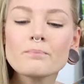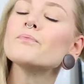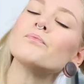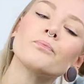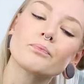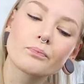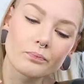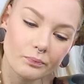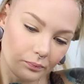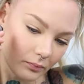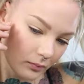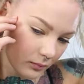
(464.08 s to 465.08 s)

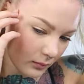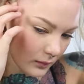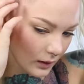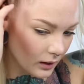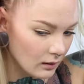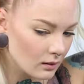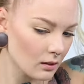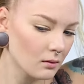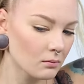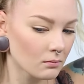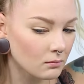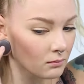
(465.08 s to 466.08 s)

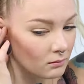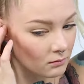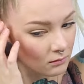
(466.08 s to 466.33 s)
No one is speaking in this clip.